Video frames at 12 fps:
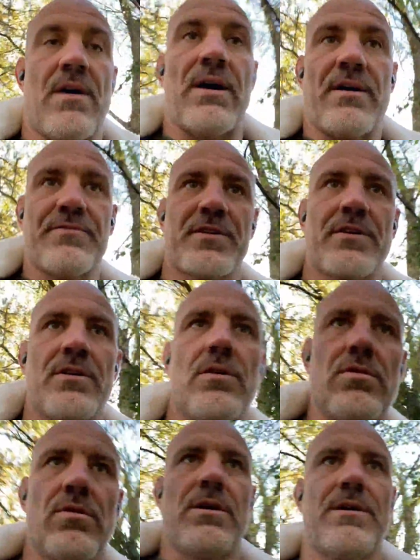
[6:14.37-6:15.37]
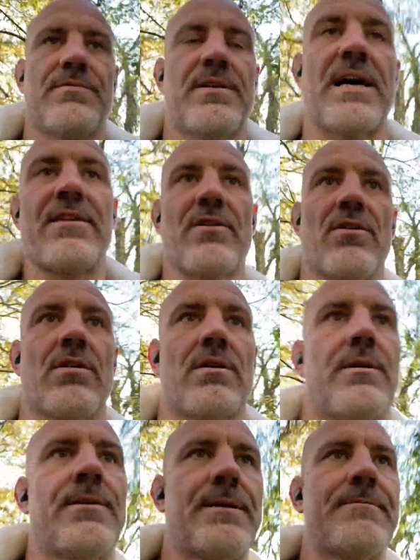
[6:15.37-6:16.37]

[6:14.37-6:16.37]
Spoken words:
after you've done your